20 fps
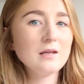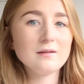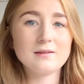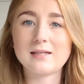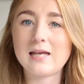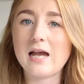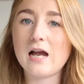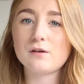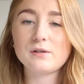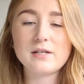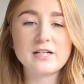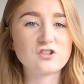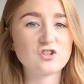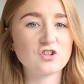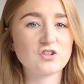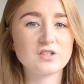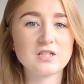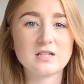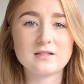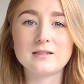The cowl neck
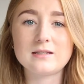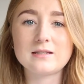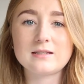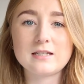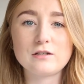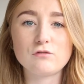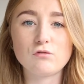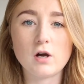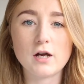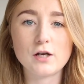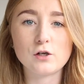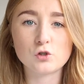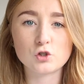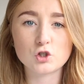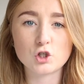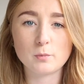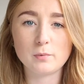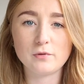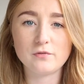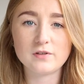just doesn't sit right on
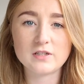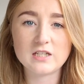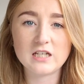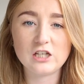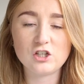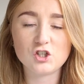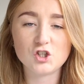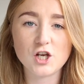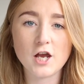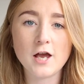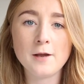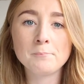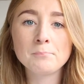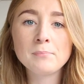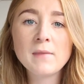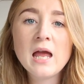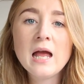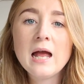top of a t-shirt.